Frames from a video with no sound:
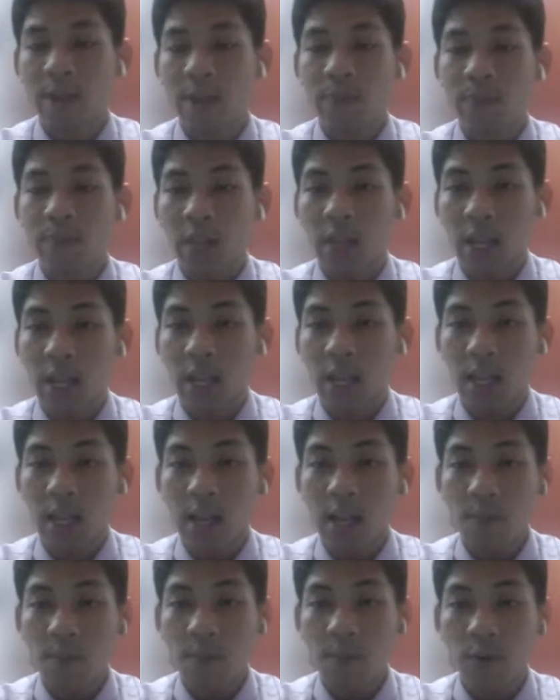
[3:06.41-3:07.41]
It
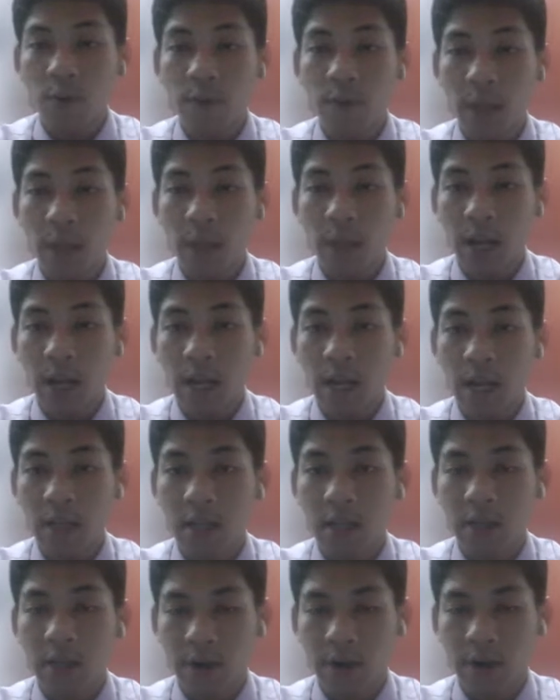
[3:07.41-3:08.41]
improved mechanical
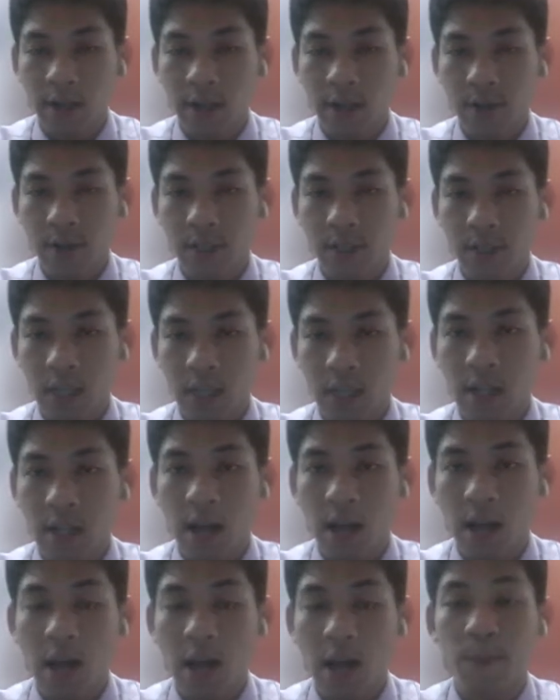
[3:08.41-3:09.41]
characteristics
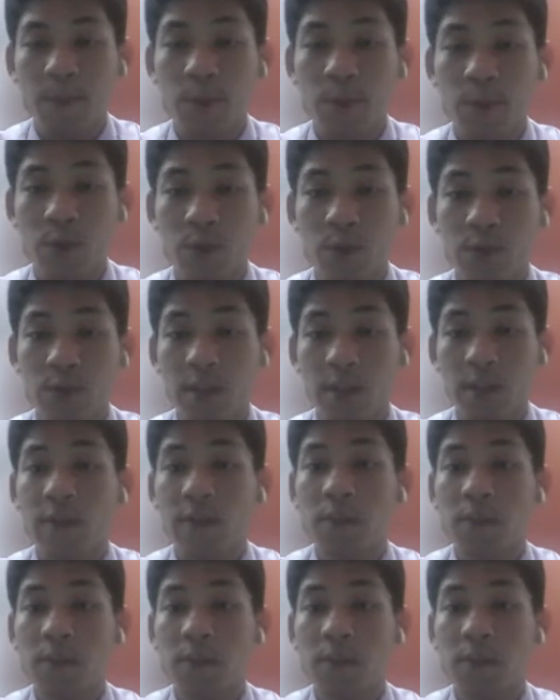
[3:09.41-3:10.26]
up to 7%